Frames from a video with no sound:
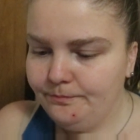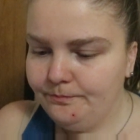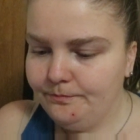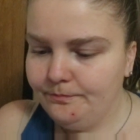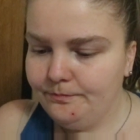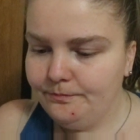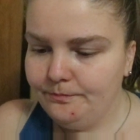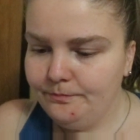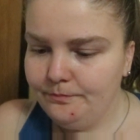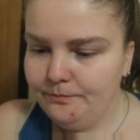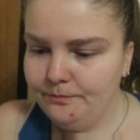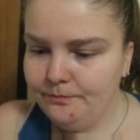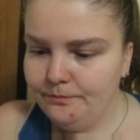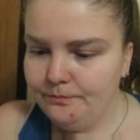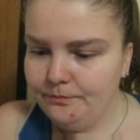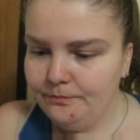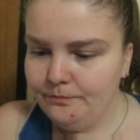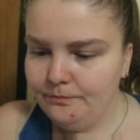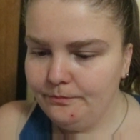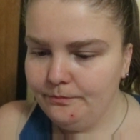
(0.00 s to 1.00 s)

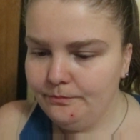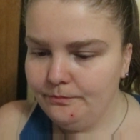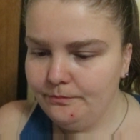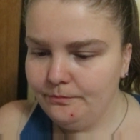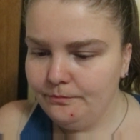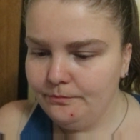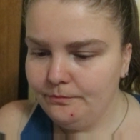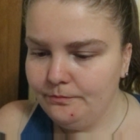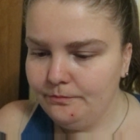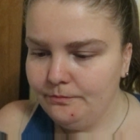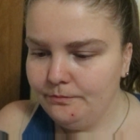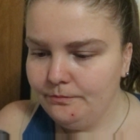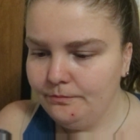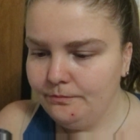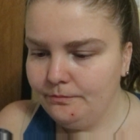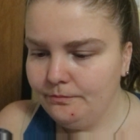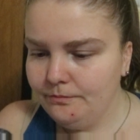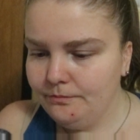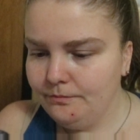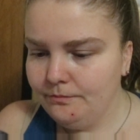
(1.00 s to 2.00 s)

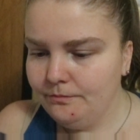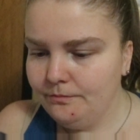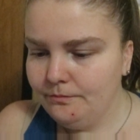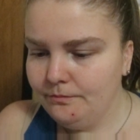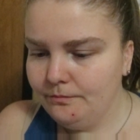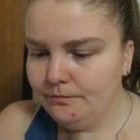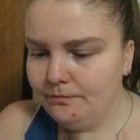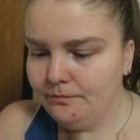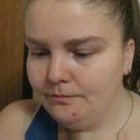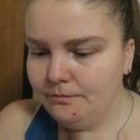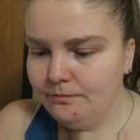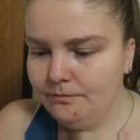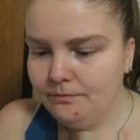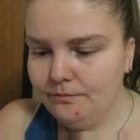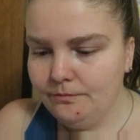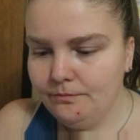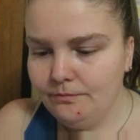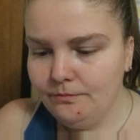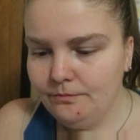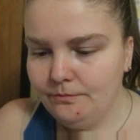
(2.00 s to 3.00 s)

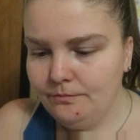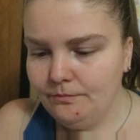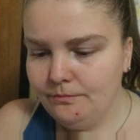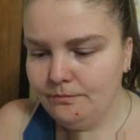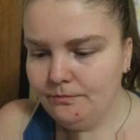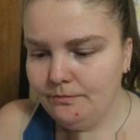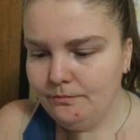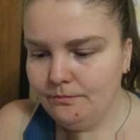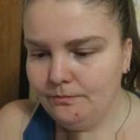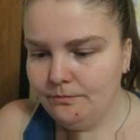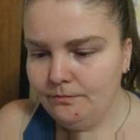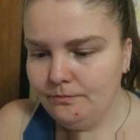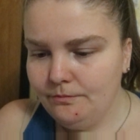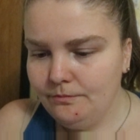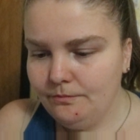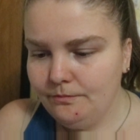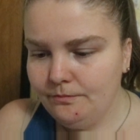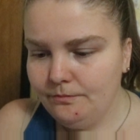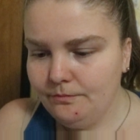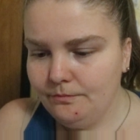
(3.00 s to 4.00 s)

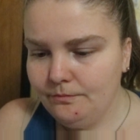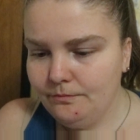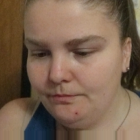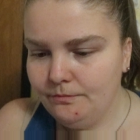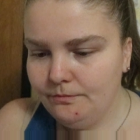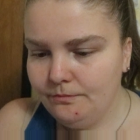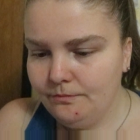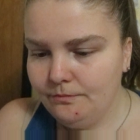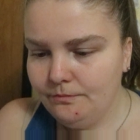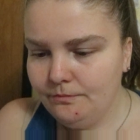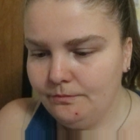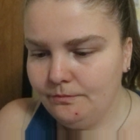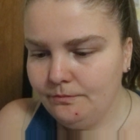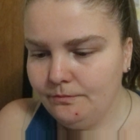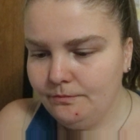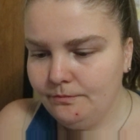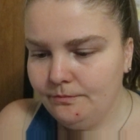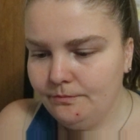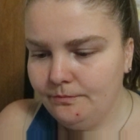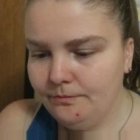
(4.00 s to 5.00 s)

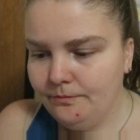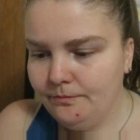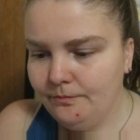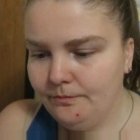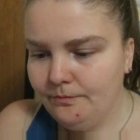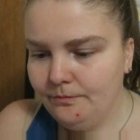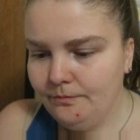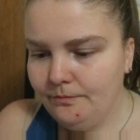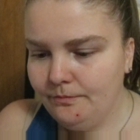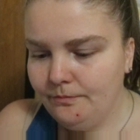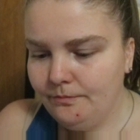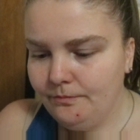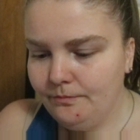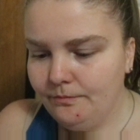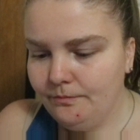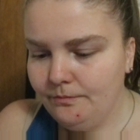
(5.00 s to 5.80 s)
(no one is talking)